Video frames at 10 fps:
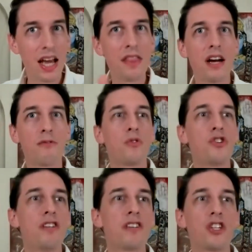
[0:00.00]
And
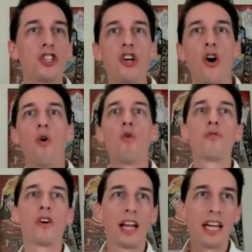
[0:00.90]
therefore, jiva srishti
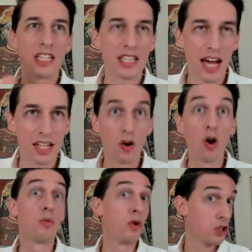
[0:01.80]
overlays that
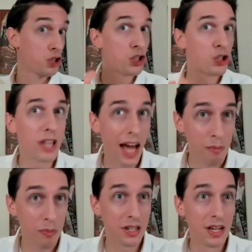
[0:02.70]
or what should
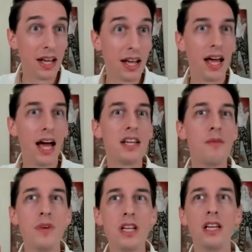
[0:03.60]
happen. And
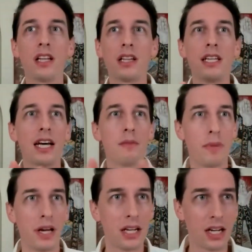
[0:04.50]
immediately
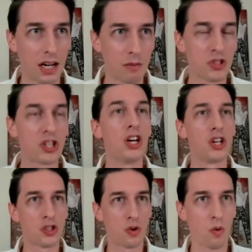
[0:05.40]
that pain comes.
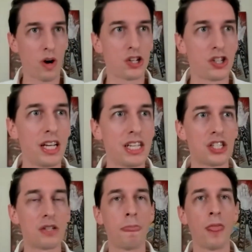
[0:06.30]
So question
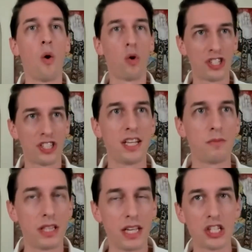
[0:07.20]
is, or
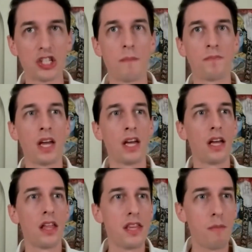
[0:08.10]
statement is,
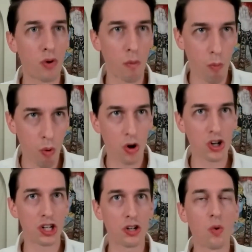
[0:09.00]
the
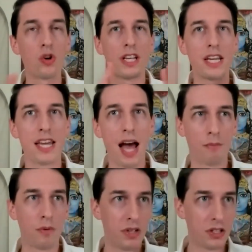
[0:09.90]
proportion or the
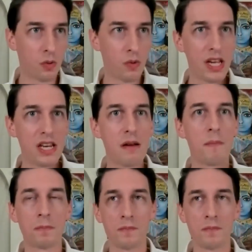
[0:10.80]
gap between